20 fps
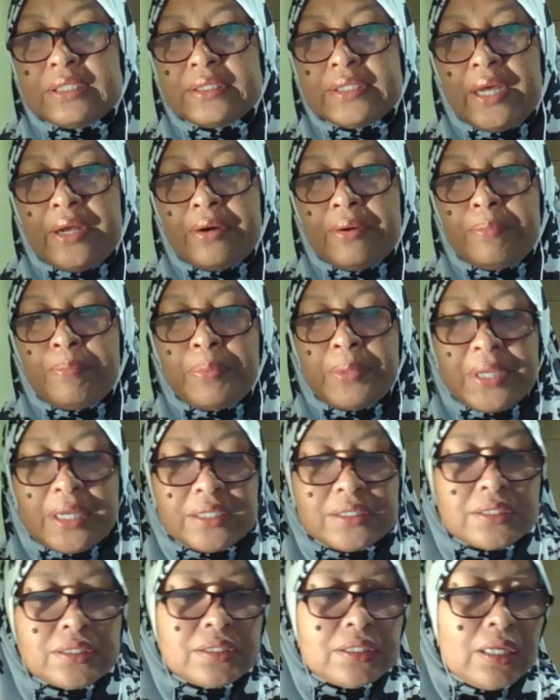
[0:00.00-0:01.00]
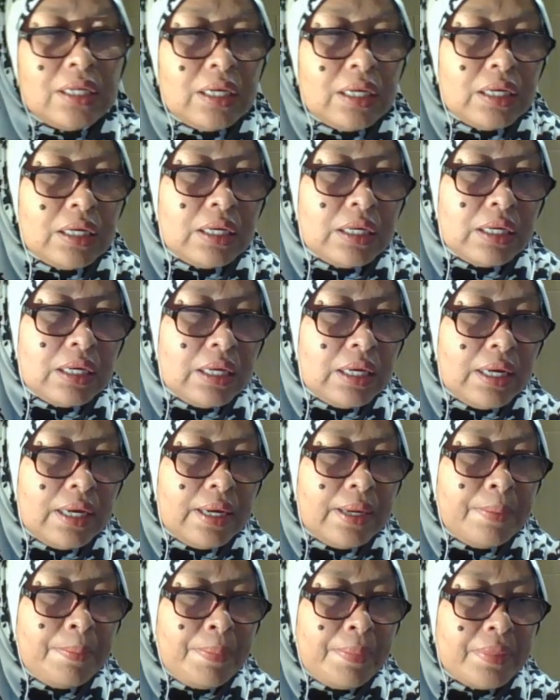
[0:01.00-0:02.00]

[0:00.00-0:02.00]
therapists are